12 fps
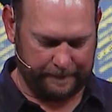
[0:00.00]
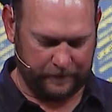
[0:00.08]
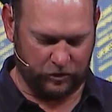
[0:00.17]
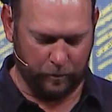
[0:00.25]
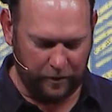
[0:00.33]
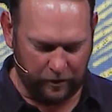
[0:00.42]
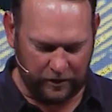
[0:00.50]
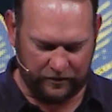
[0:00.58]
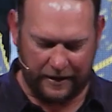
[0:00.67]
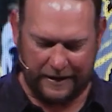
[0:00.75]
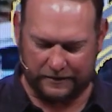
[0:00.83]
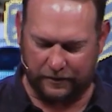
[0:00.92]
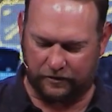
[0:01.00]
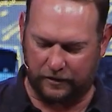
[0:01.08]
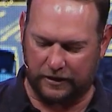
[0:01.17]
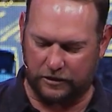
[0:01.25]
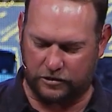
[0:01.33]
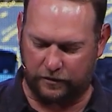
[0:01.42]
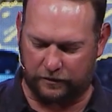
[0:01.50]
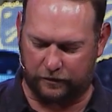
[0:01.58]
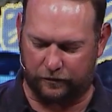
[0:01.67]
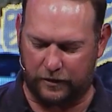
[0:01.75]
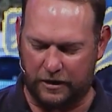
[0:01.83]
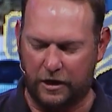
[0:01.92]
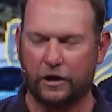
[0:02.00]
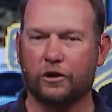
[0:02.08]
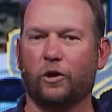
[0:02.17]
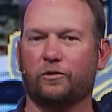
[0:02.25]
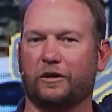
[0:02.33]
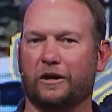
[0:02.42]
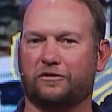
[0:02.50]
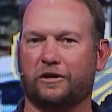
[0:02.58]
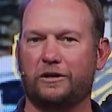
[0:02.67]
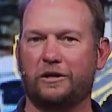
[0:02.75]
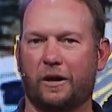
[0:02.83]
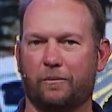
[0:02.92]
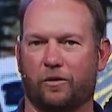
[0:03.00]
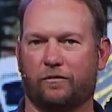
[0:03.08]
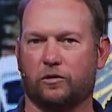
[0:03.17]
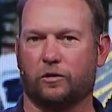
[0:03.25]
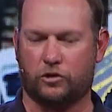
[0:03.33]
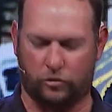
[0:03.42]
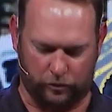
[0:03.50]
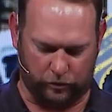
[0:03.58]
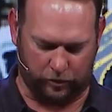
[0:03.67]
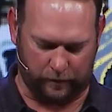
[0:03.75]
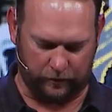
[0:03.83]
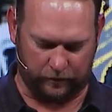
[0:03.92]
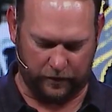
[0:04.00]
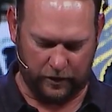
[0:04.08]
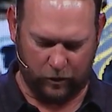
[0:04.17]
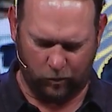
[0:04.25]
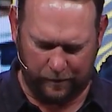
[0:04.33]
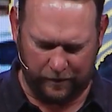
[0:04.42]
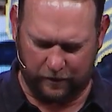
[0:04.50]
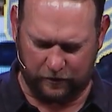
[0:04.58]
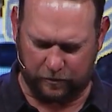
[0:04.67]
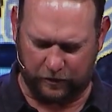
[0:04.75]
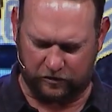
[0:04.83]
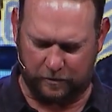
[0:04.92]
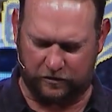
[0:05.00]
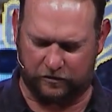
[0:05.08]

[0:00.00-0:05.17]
So Mary's act of sitting at Jesus' feet goes against a number of cultural norms. Women aren't supposed to be